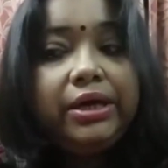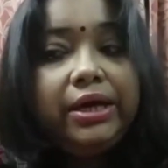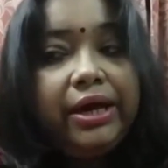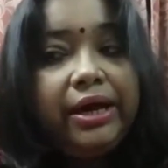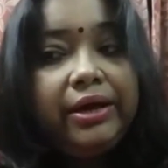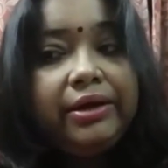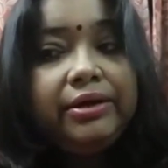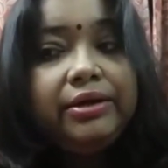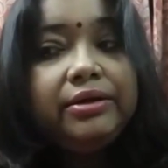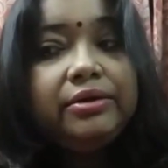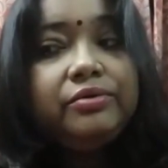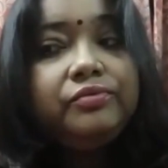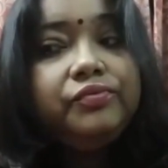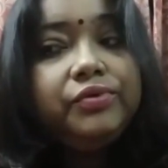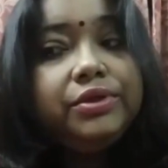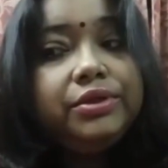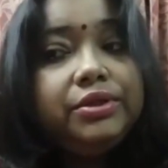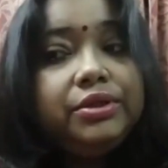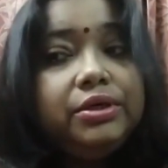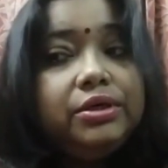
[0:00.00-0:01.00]
and
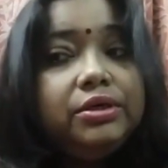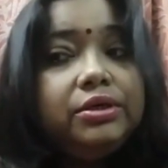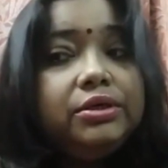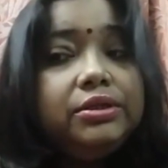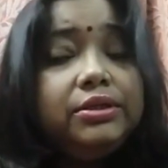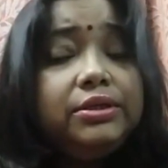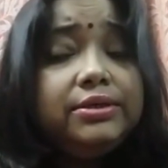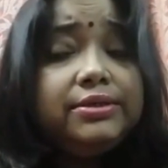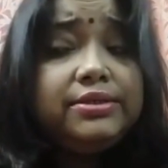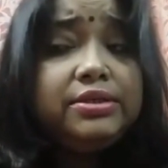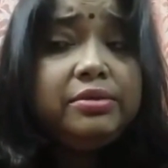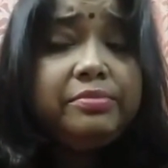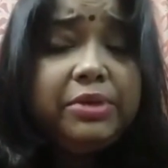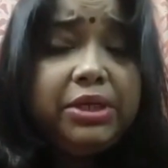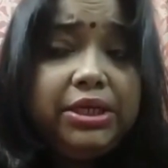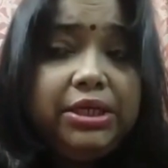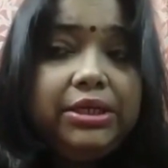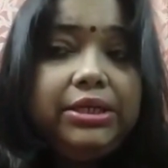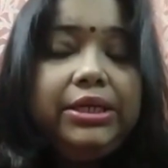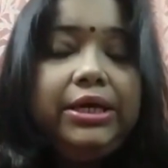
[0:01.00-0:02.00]
with the
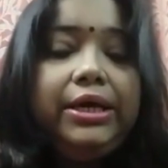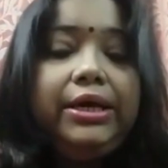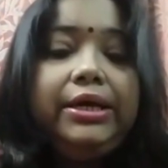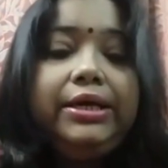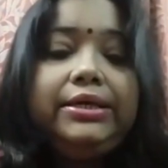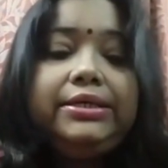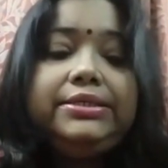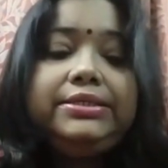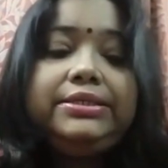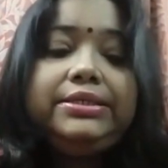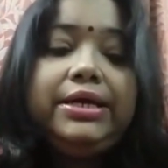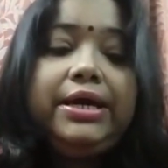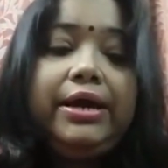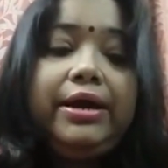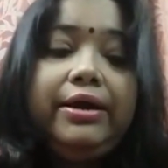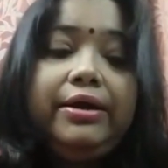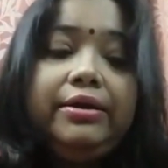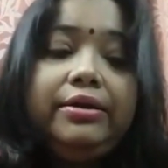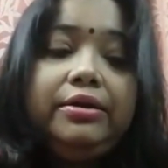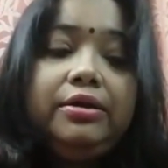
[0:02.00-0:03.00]
CBT test
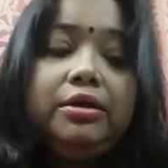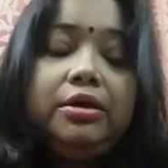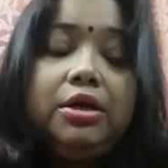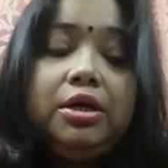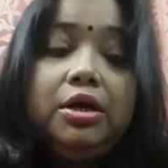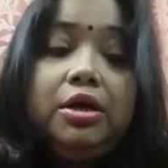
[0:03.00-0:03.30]
and